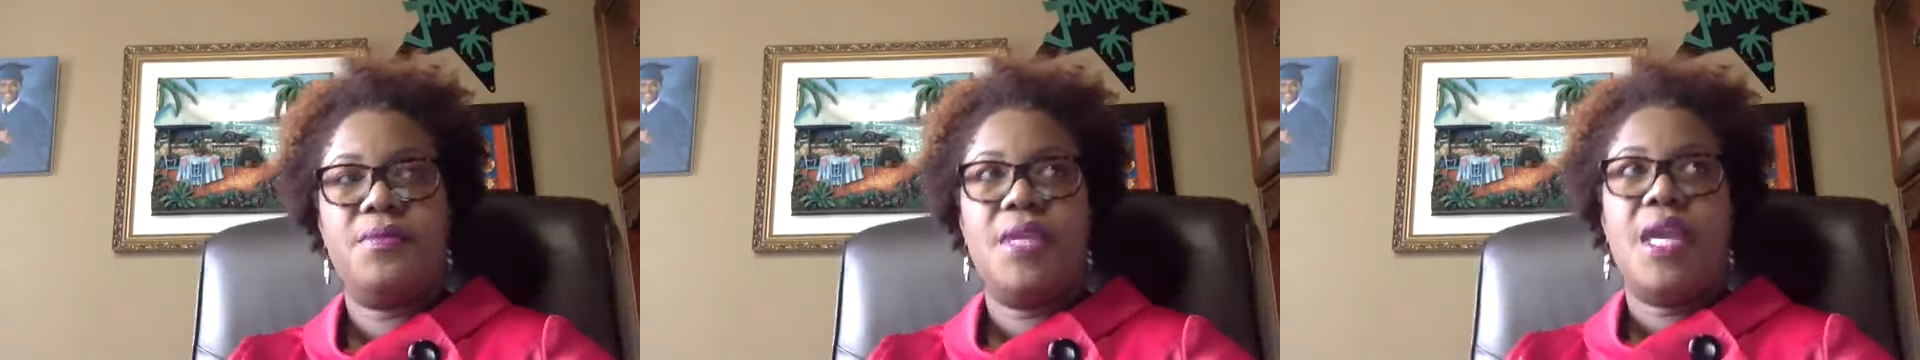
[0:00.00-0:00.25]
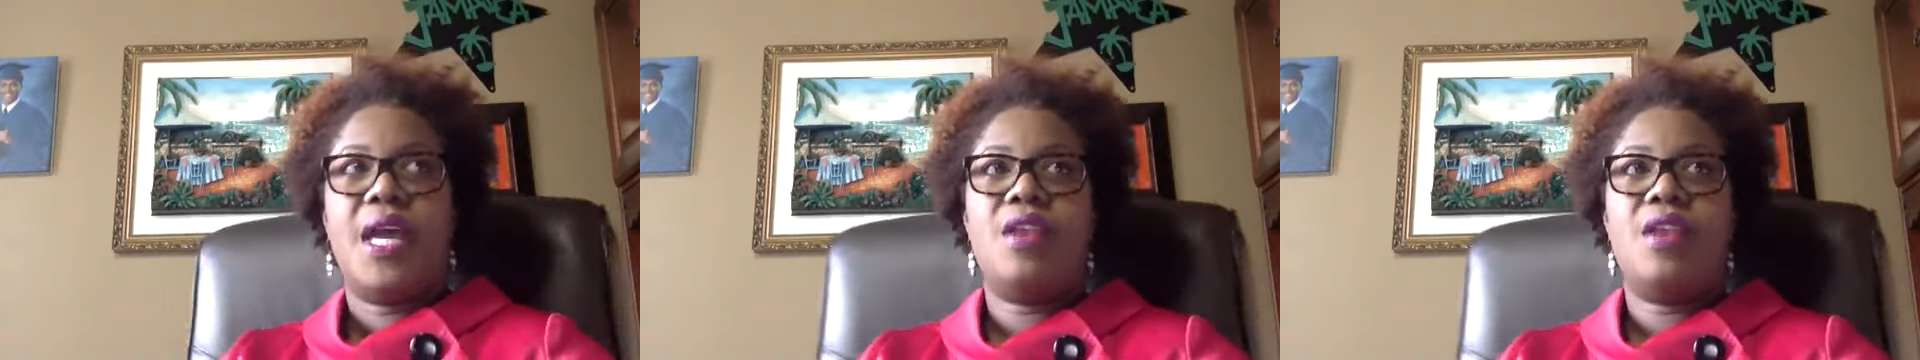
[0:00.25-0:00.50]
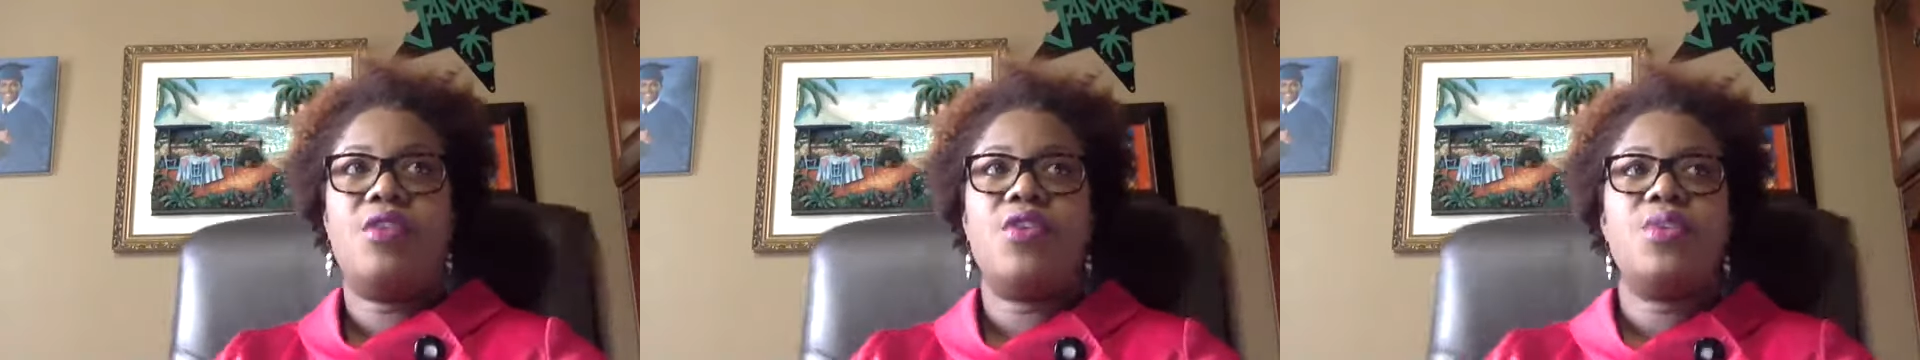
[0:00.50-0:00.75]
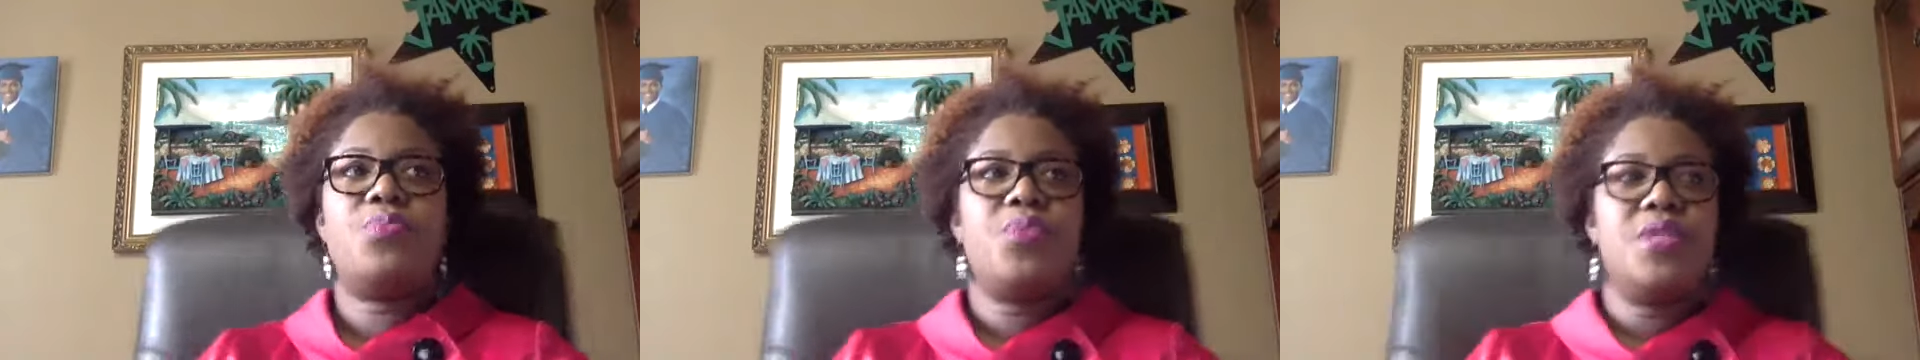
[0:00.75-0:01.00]
I learned
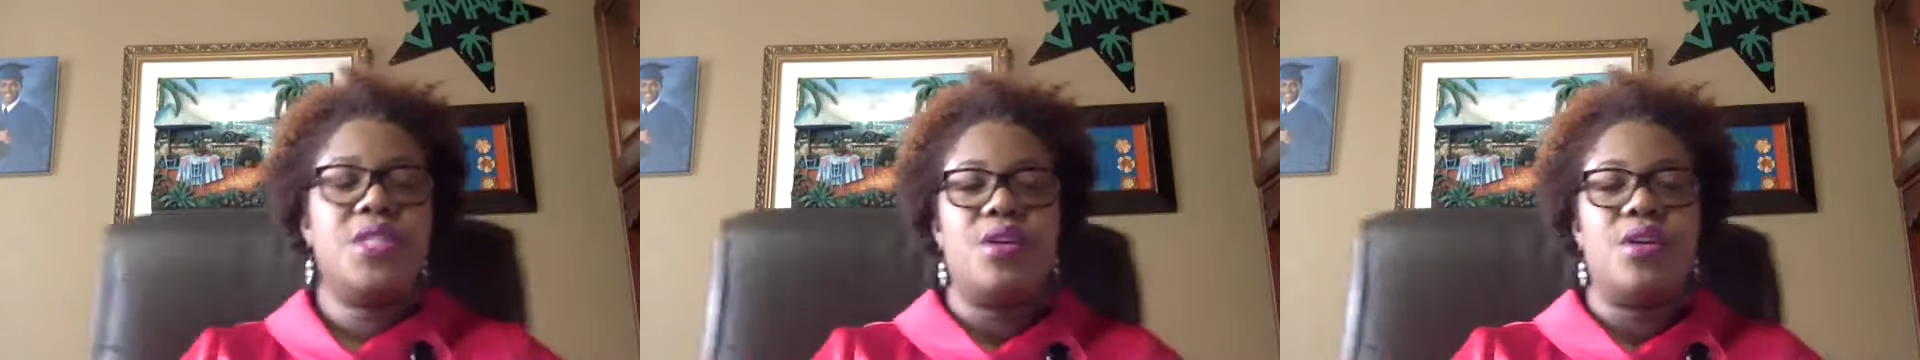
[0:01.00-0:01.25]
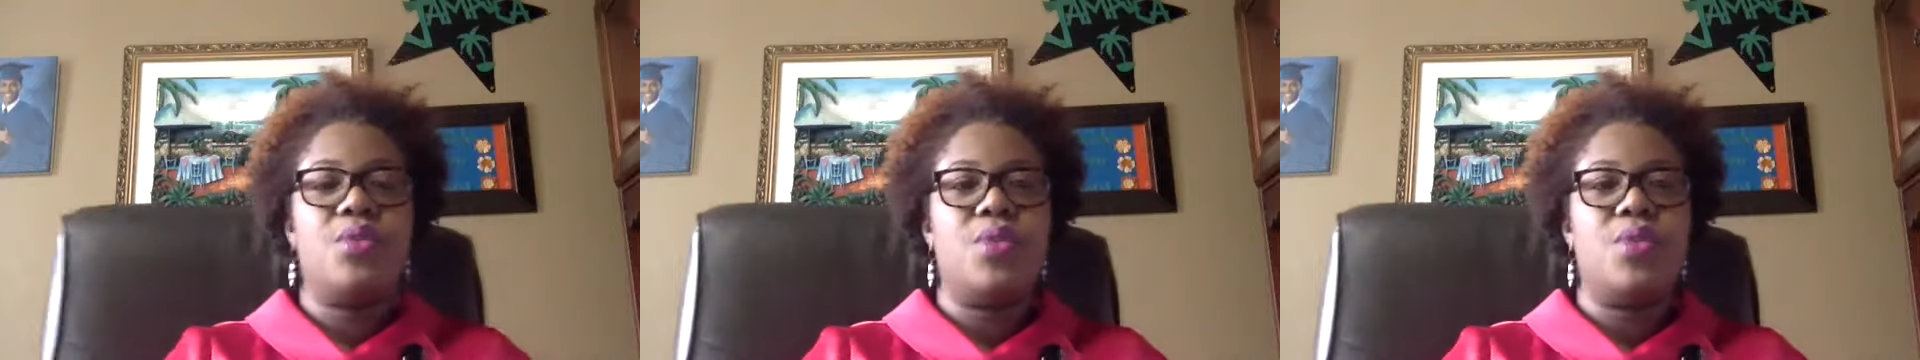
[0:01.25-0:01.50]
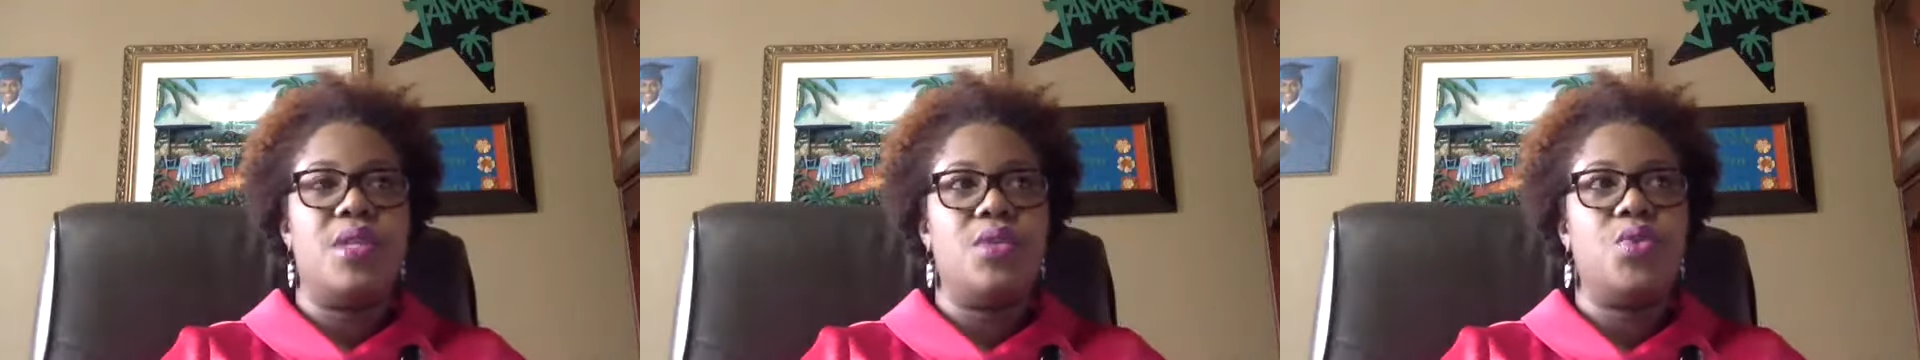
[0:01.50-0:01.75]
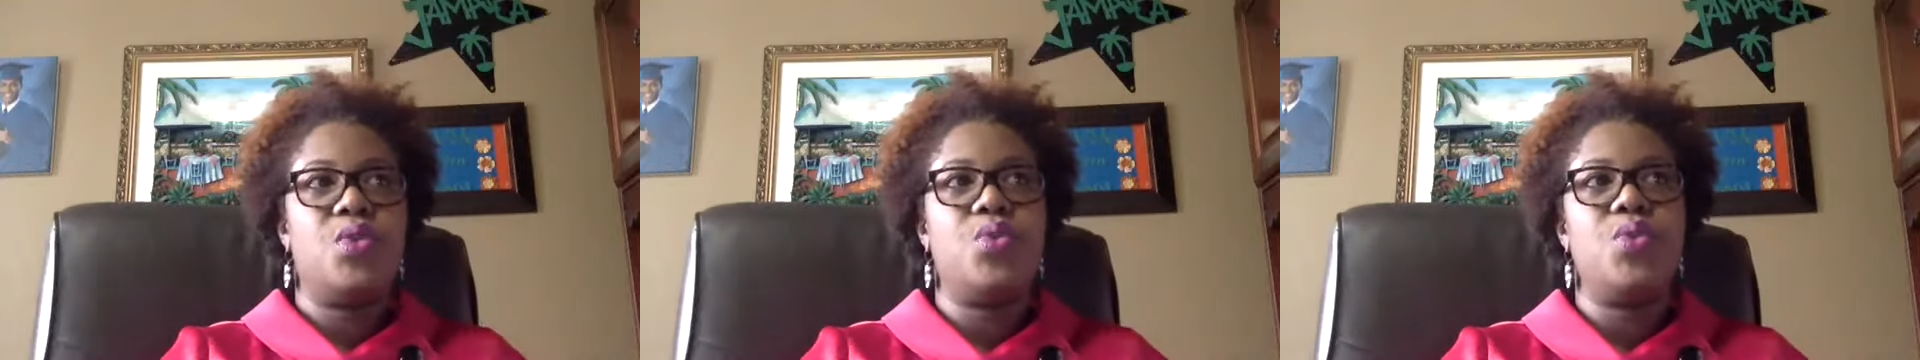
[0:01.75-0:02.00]
pretty early, within
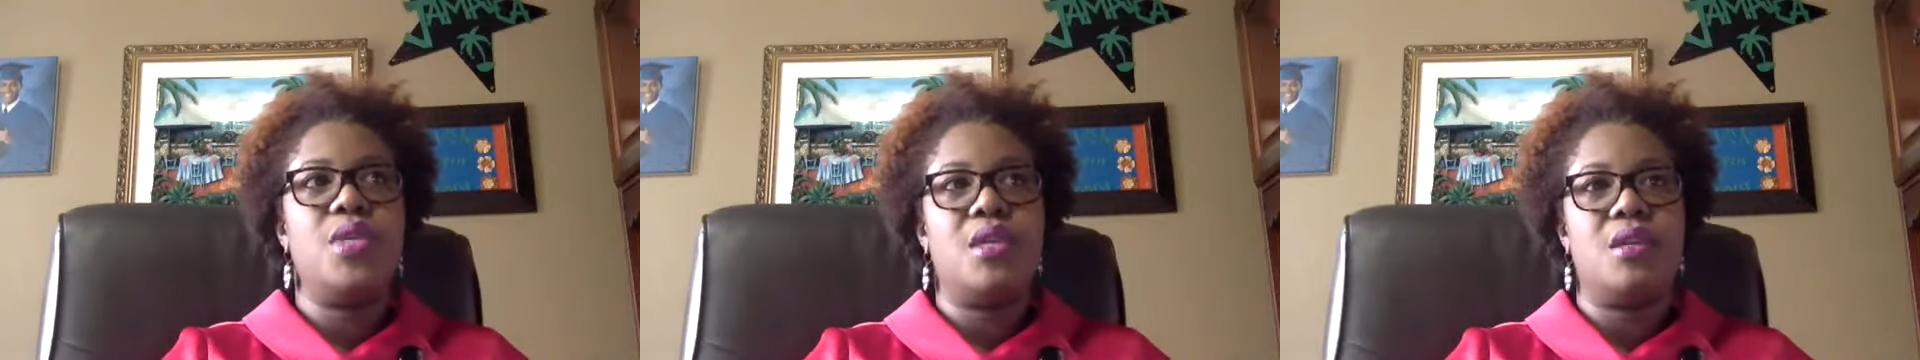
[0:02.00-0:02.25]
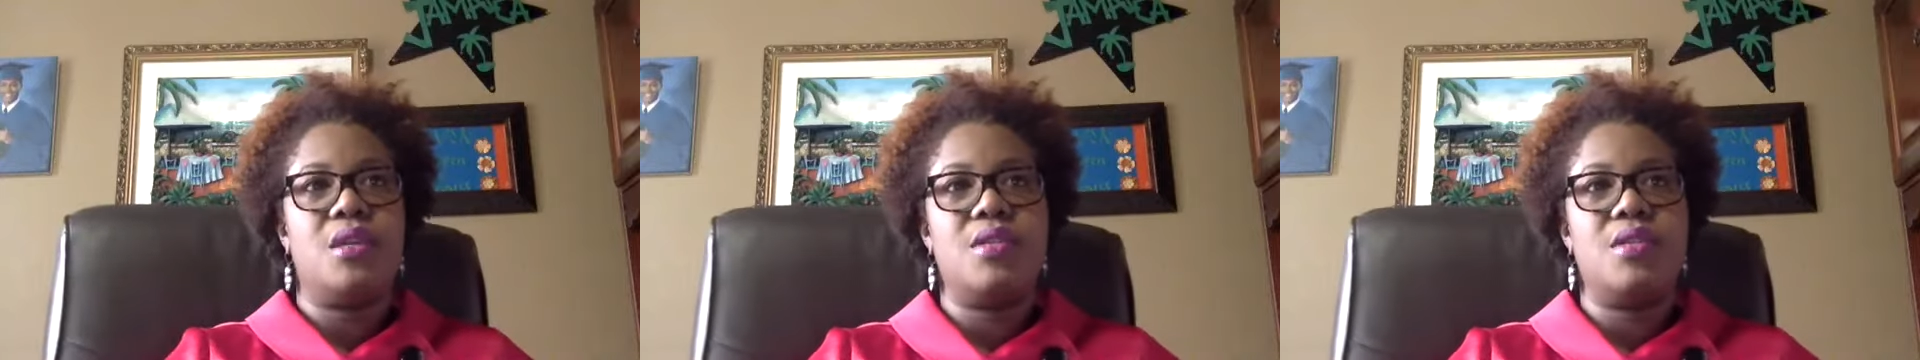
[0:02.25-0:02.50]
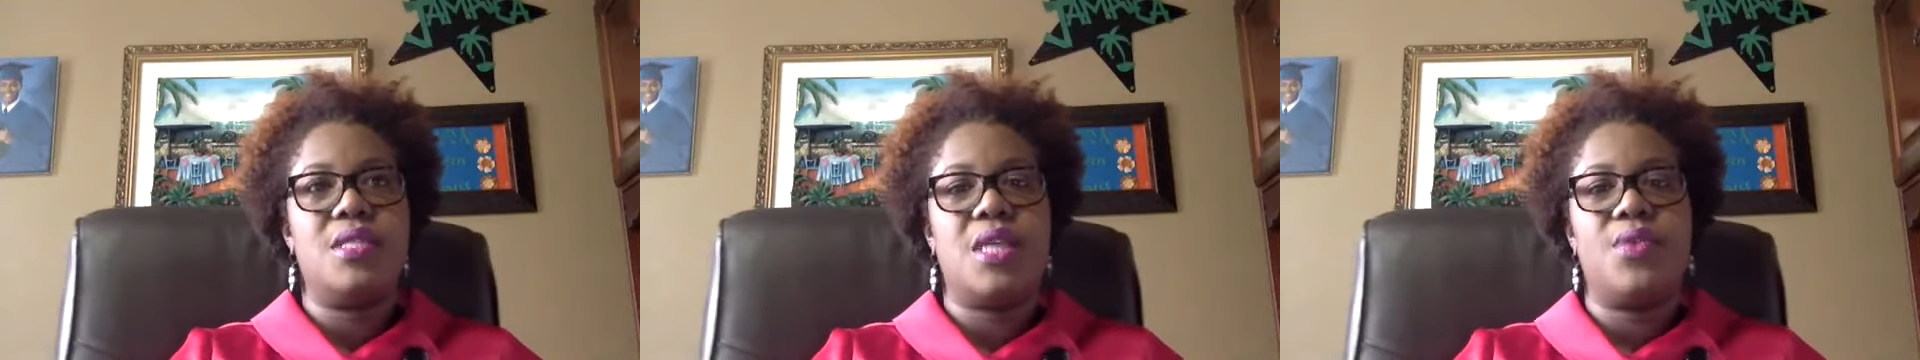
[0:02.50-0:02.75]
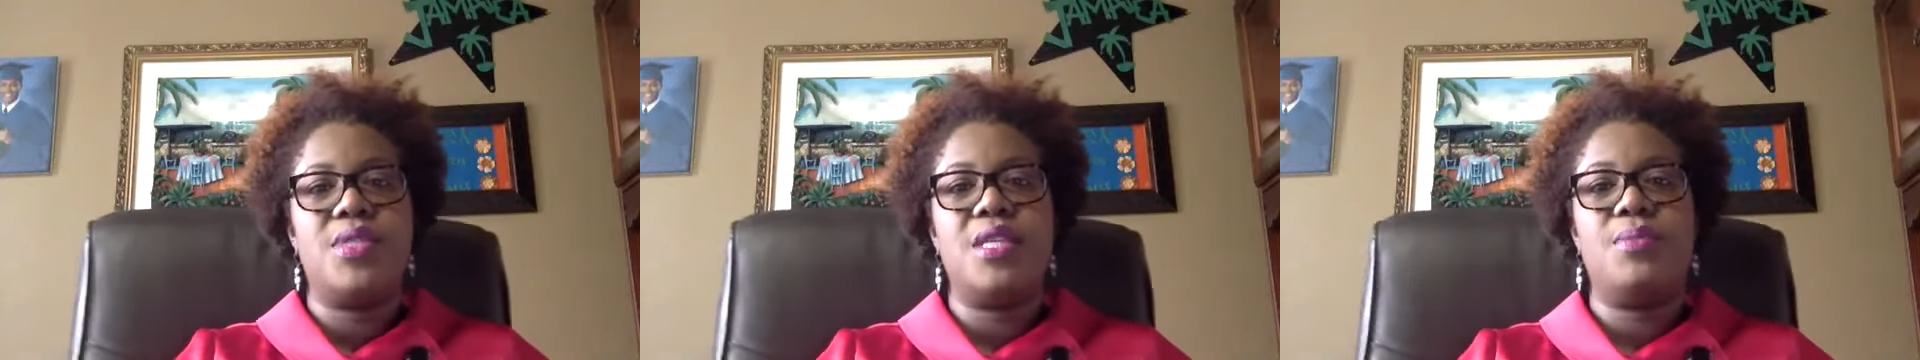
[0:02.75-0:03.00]
2 years, I
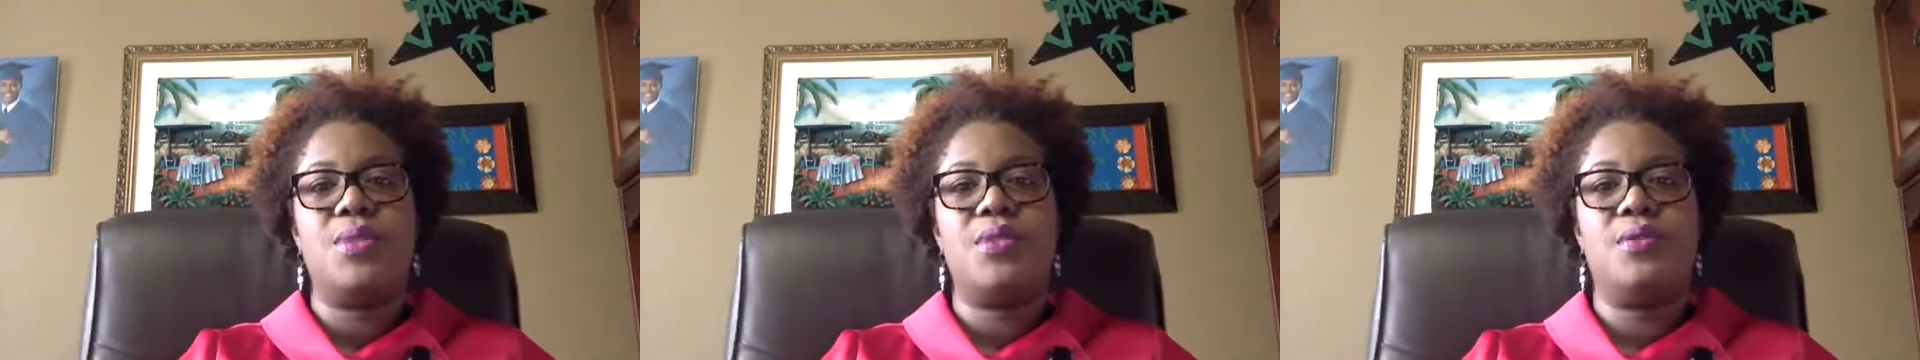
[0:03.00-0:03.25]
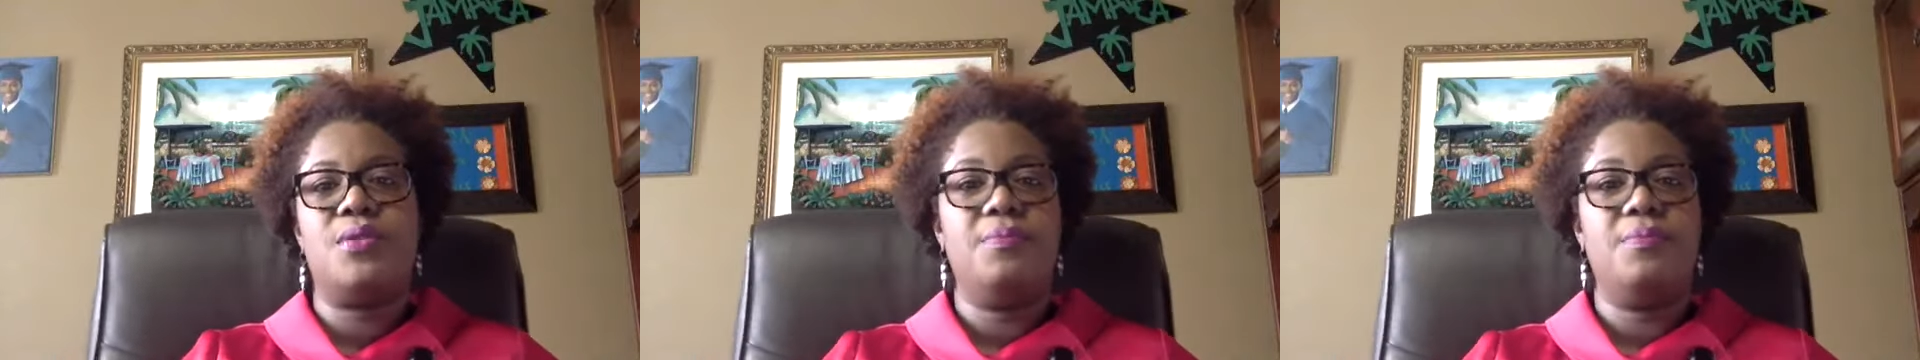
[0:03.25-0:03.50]
was able to